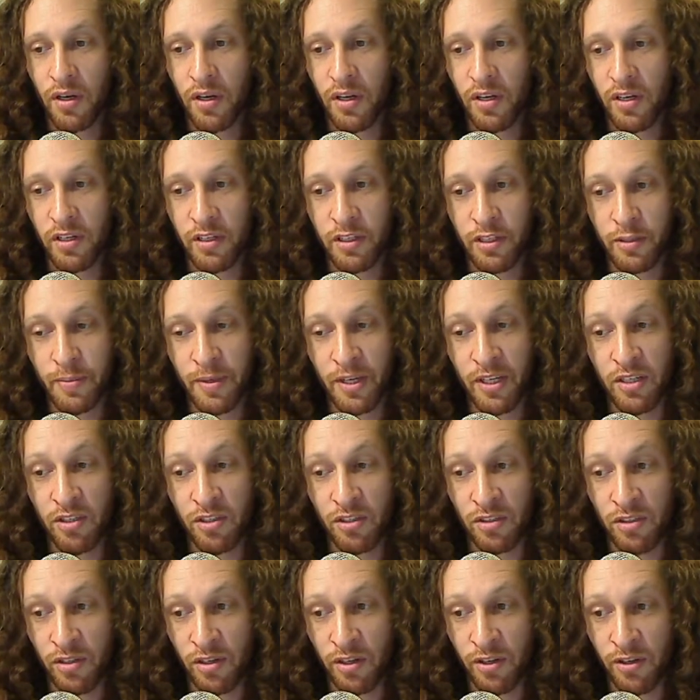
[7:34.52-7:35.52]
His speech
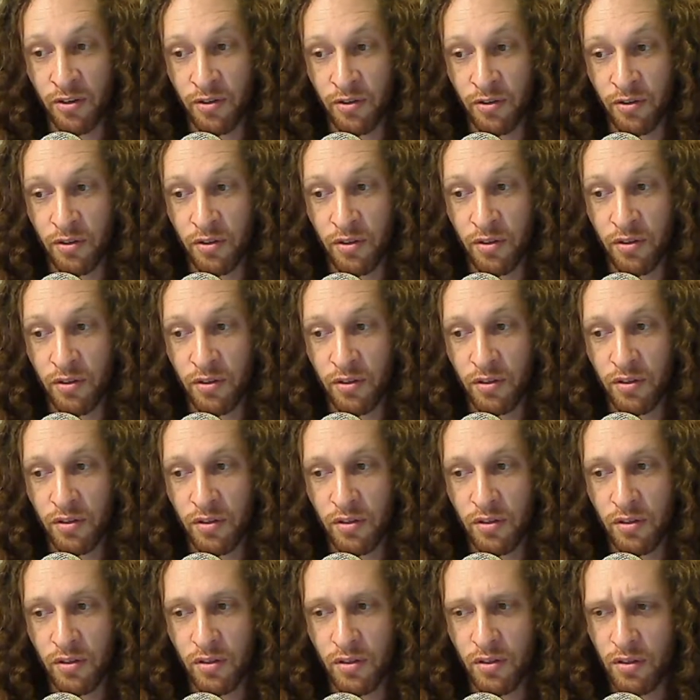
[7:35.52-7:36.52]
is slurred.
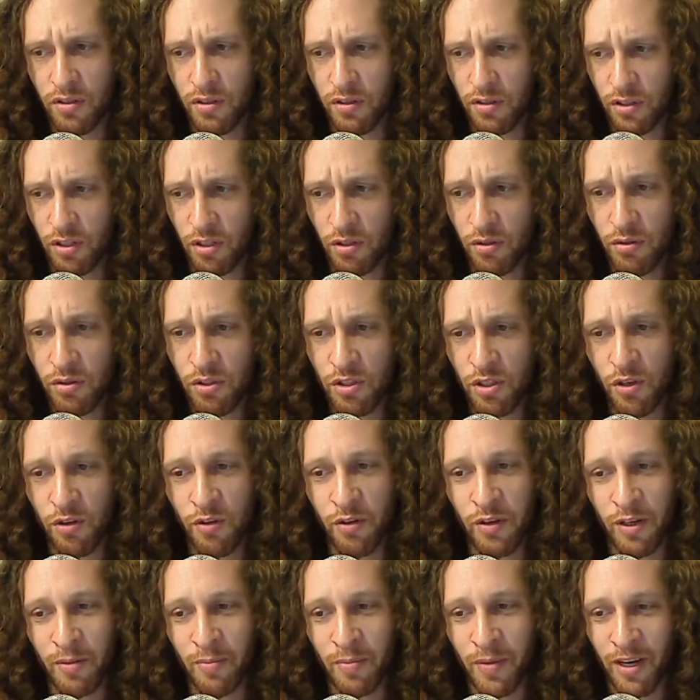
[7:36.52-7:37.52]
She'll show
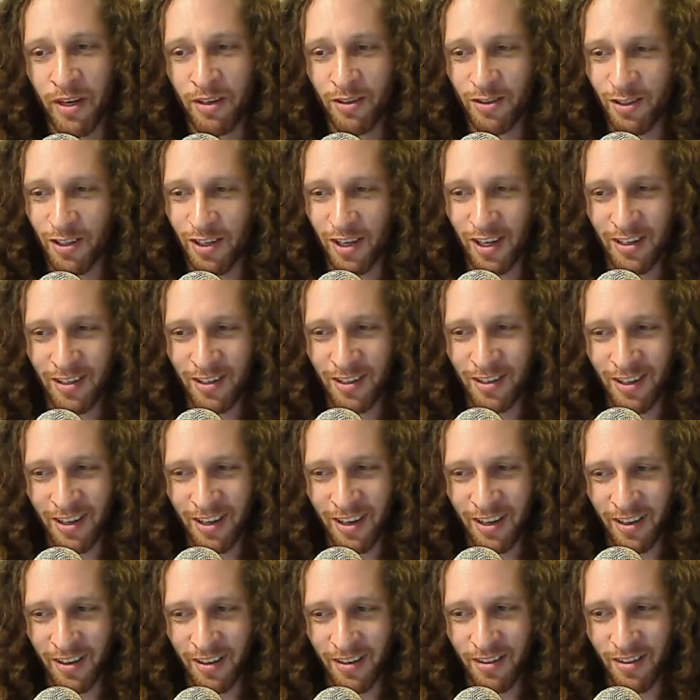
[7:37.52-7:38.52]
him how to get it
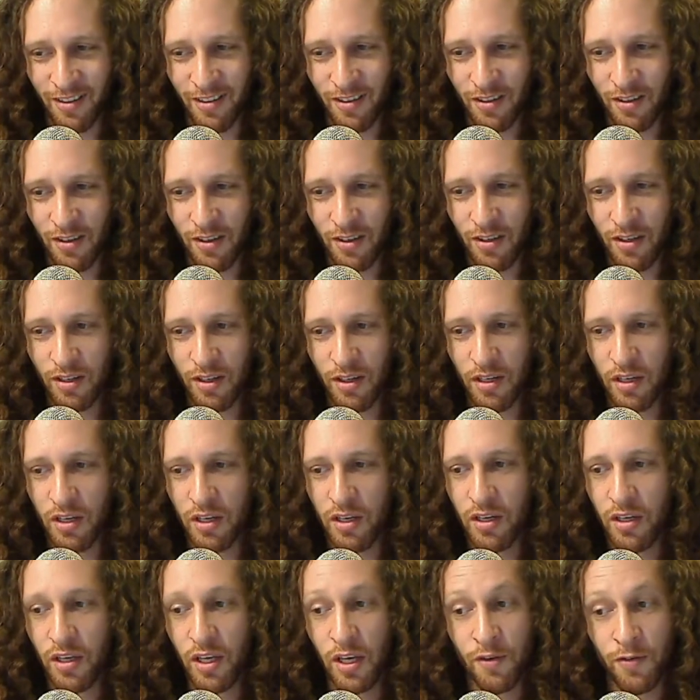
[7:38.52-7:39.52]
clear.
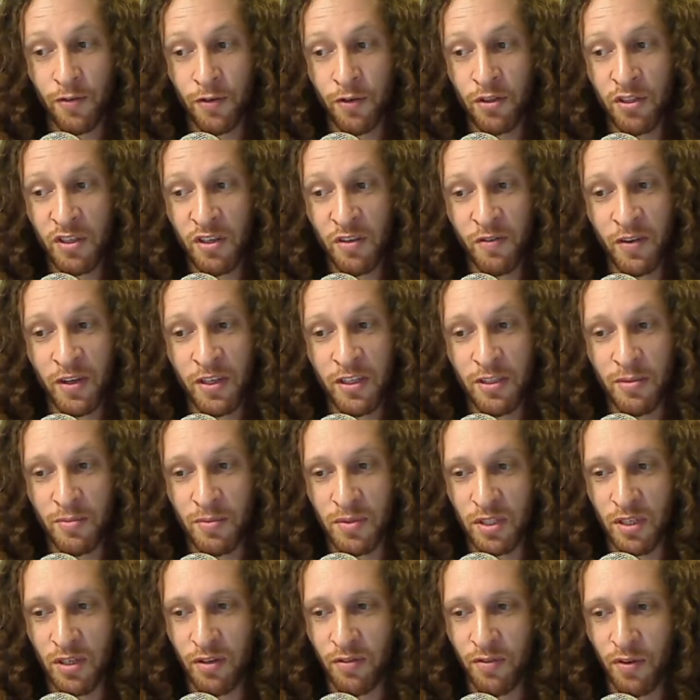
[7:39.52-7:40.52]
He at first defends
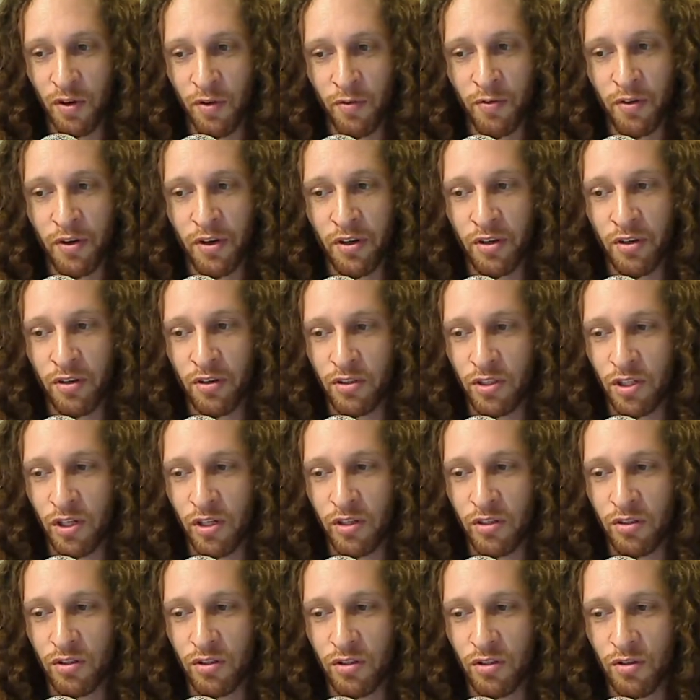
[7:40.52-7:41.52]
himself, offering her a
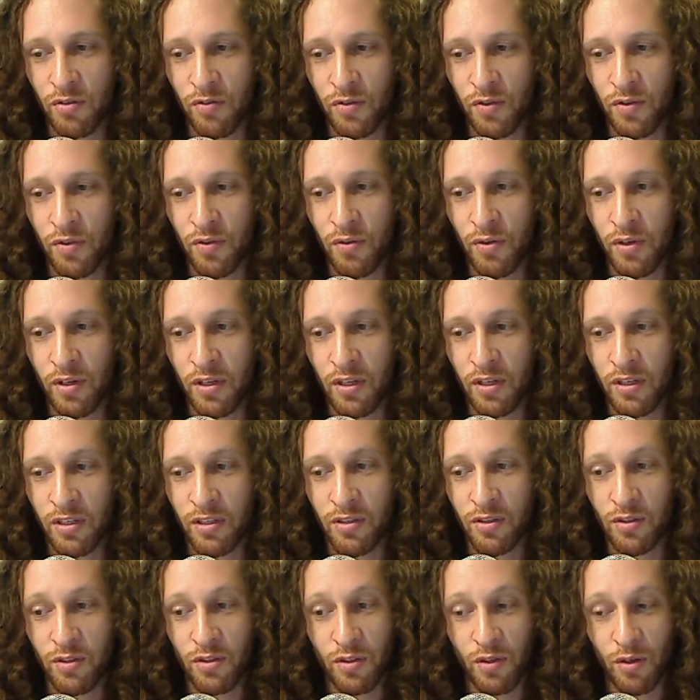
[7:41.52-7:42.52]
chance to view
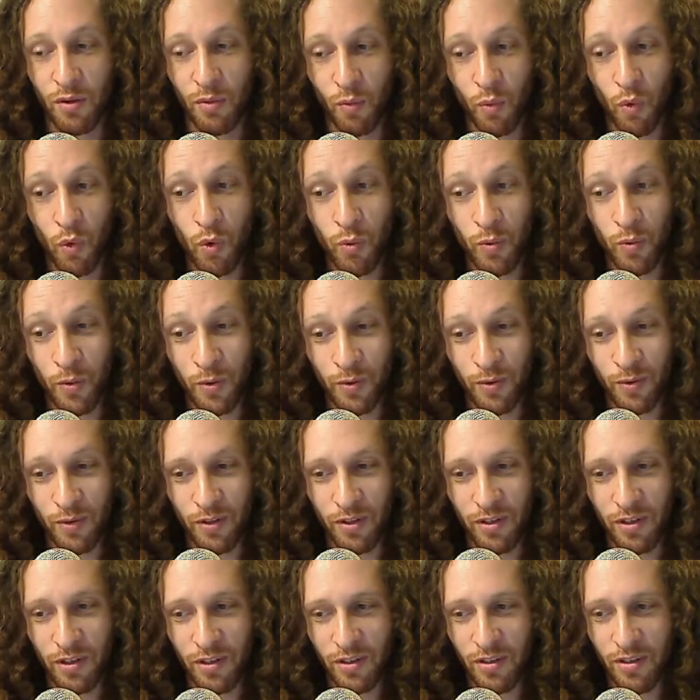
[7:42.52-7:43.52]
his war
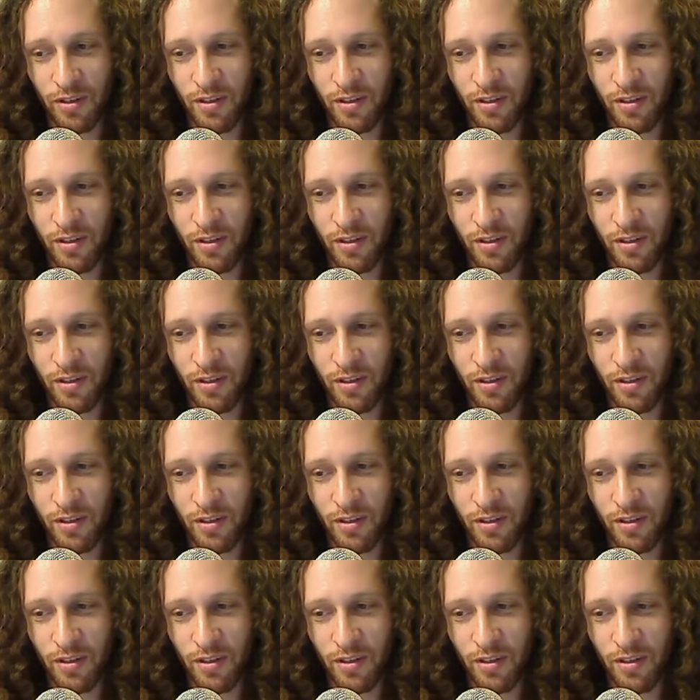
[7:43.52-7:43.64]
wound.